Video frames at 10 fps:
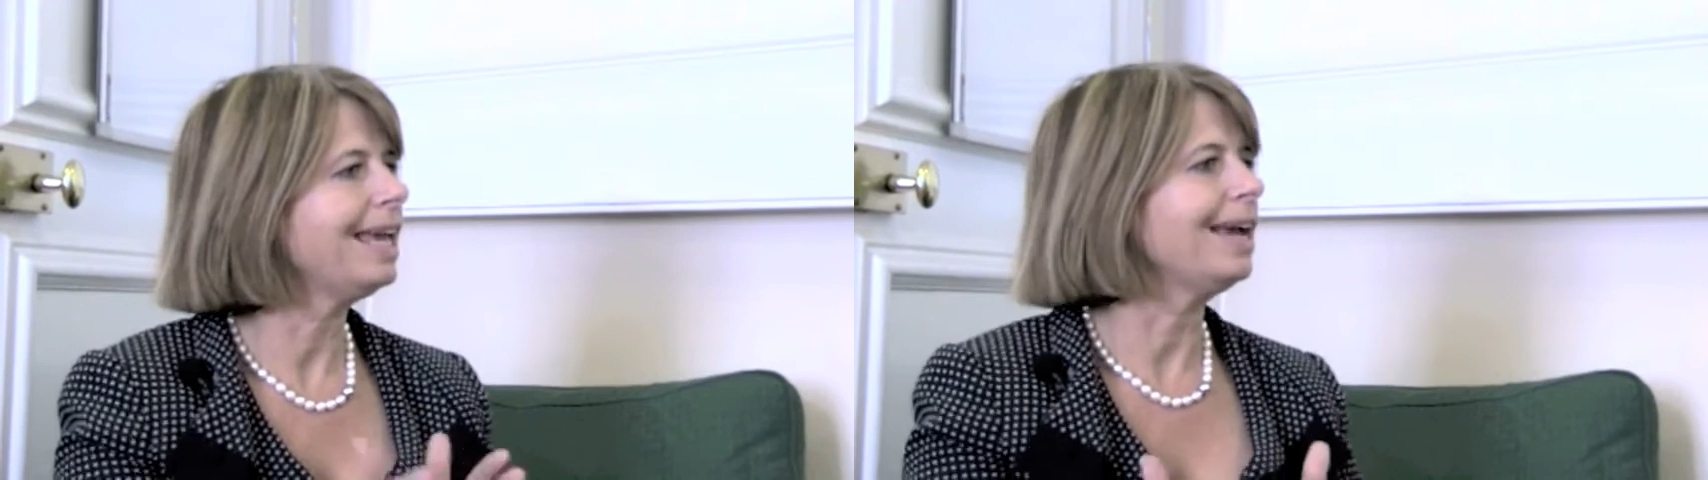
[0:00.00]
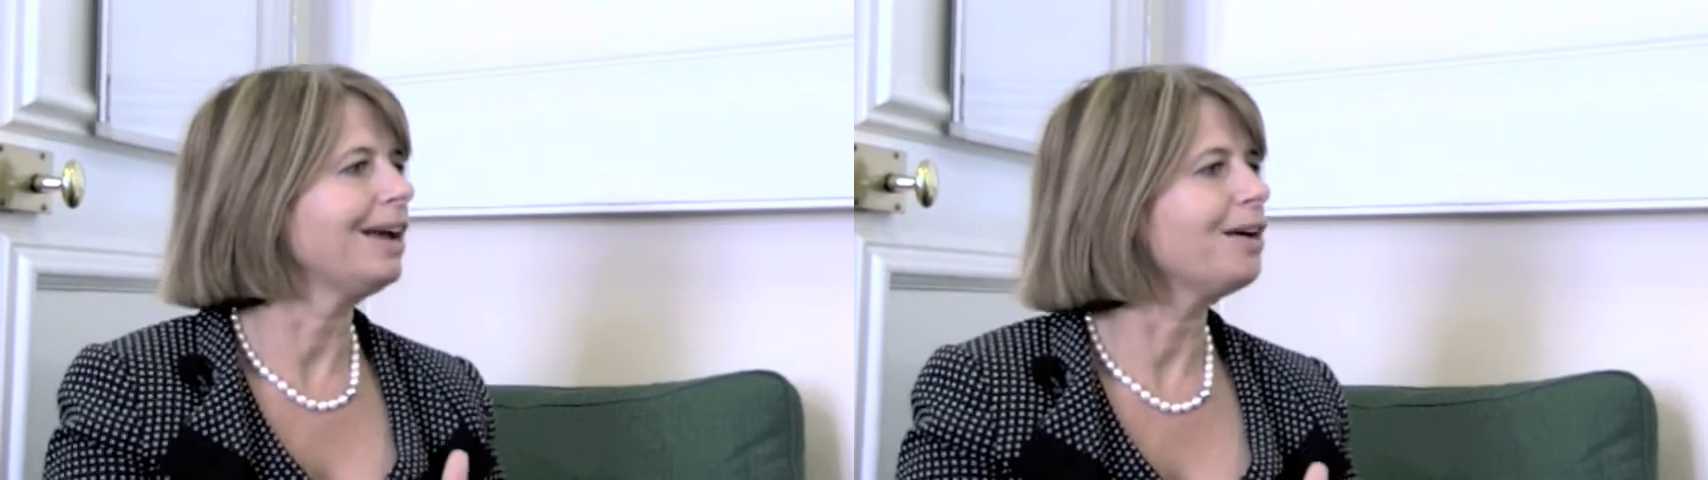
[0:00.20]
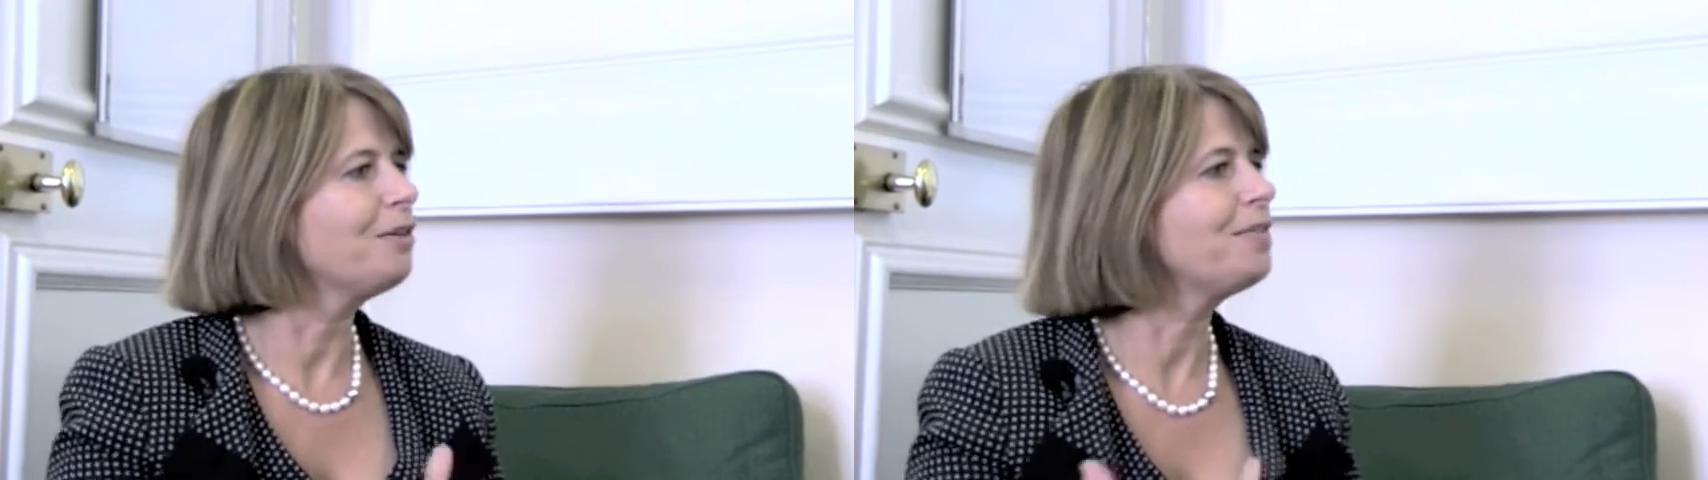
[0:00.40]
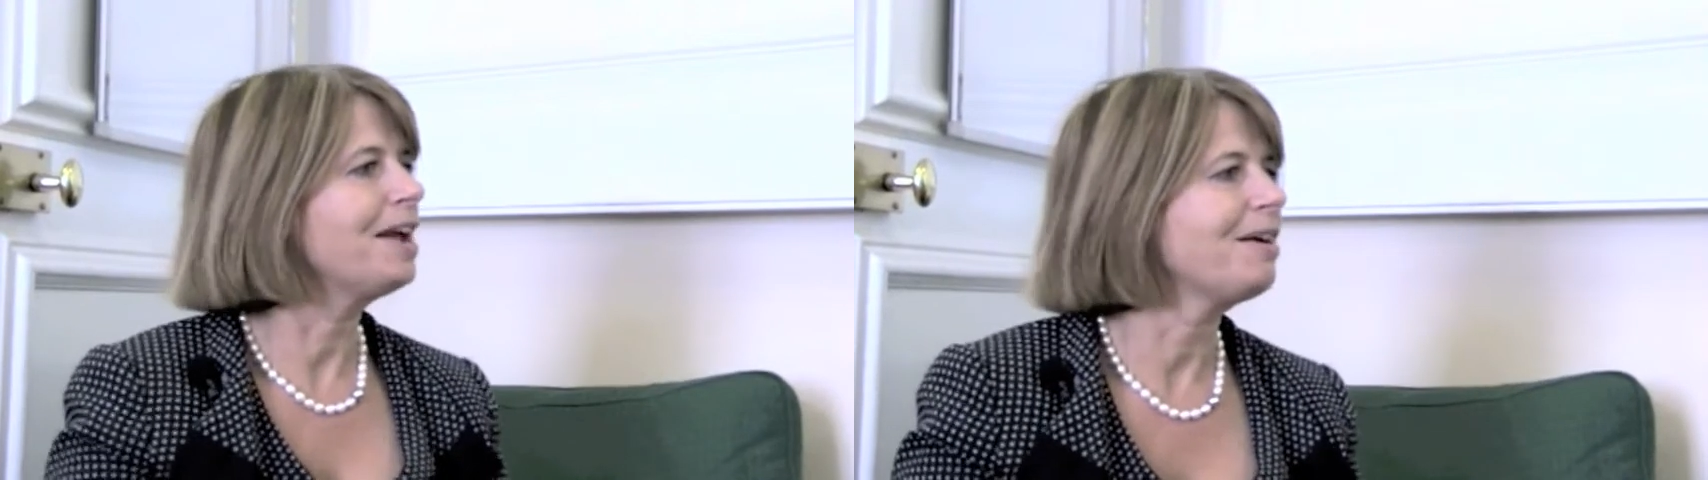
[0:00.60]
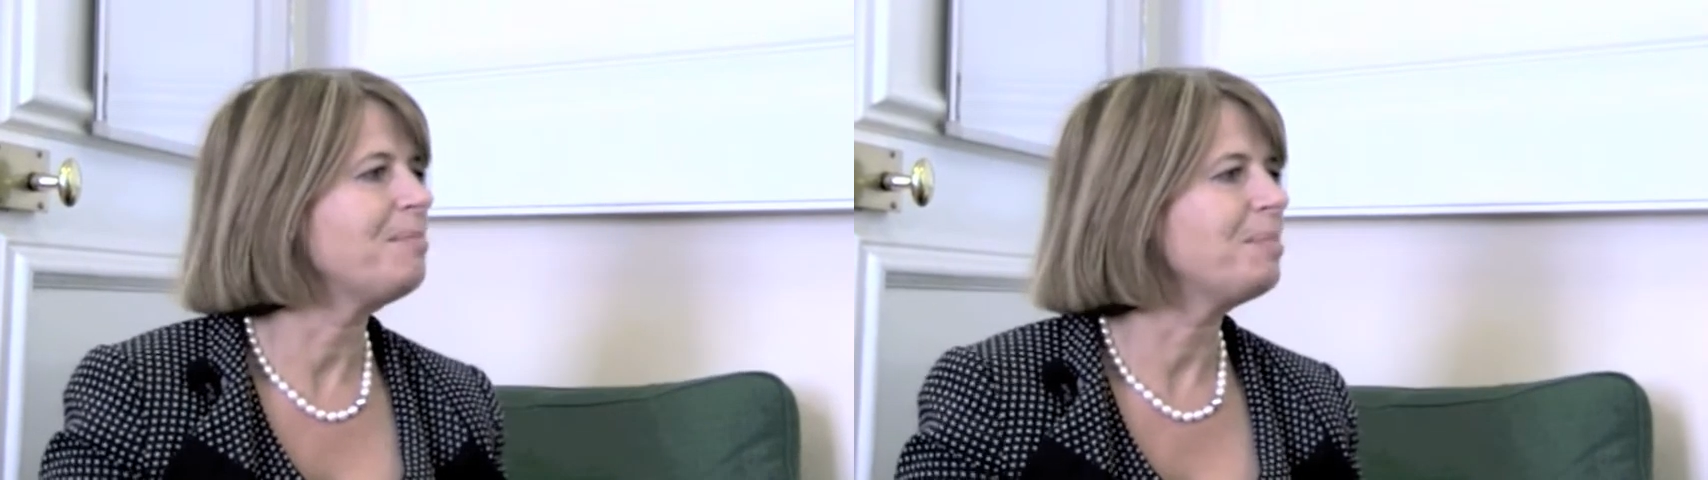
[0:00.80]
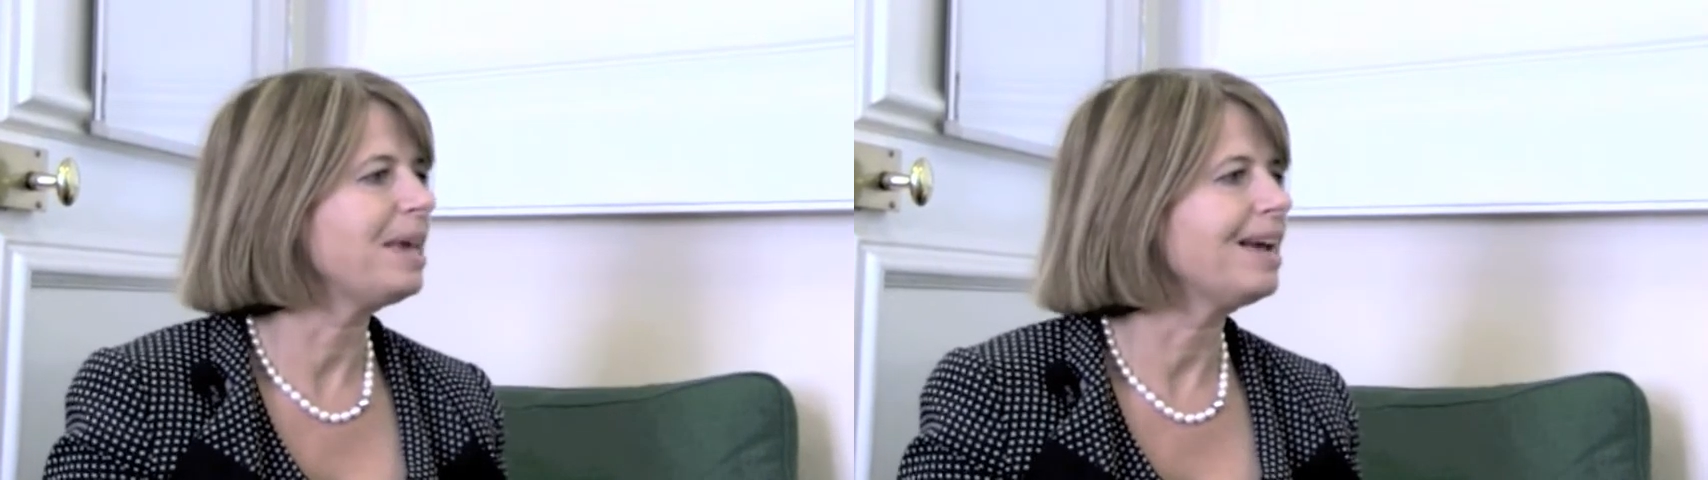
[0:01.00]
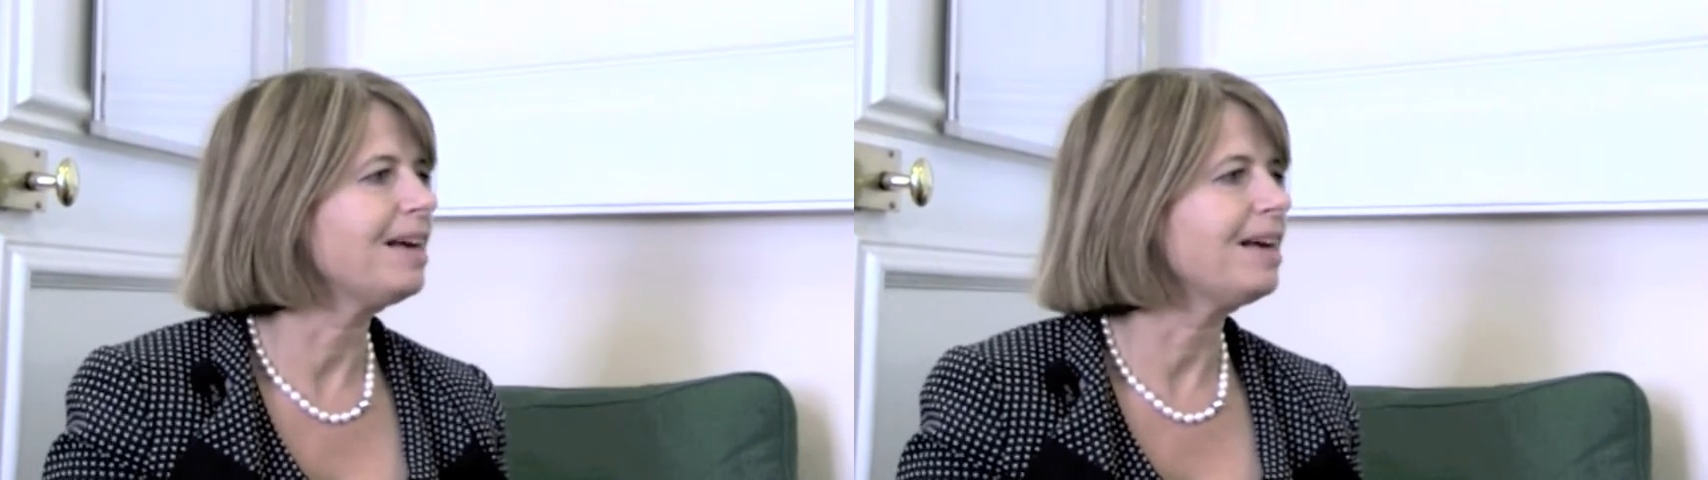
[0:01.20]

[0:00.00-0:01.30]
ear of their MP.